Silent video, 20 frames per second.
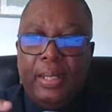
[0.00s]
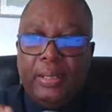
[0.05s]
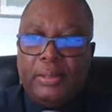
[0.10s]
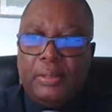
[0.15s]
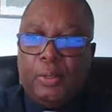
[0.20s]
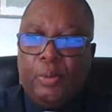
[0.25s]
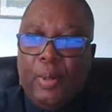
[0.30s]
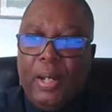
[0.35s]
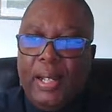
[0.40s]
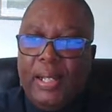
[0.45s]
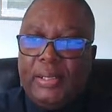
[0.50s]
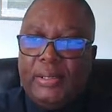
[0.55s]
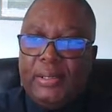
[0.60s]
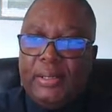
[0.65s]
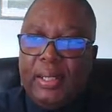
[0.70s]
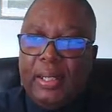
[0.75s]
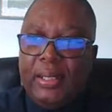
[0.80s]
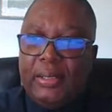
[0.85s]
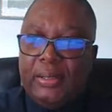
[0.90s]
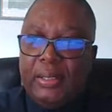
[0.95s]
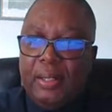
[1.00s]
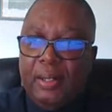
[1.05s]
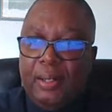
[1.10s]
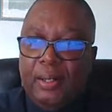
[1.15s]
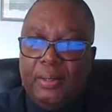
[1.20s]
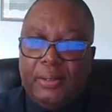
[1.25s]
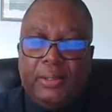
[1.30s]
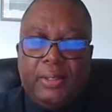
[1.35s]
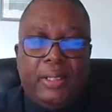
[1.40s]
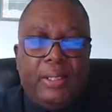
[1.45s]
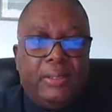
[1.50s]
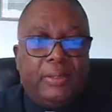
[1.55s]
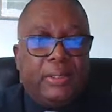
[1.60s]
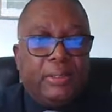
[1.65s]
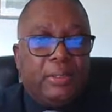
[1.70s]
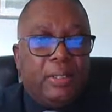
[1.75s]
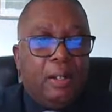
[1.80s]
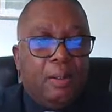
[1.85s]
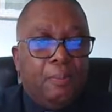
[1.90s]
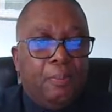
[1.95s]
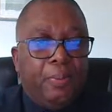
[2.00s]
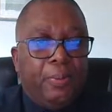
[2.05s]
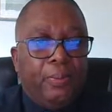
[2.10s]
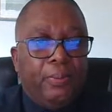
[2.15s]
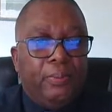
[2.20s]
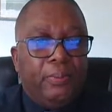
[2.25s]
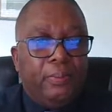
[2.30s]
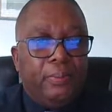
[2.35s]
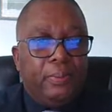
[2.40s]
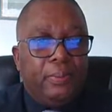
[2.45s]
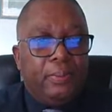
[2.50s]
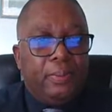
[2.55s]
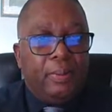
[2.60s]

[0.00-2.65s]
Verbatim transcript: is twice as large as the sample,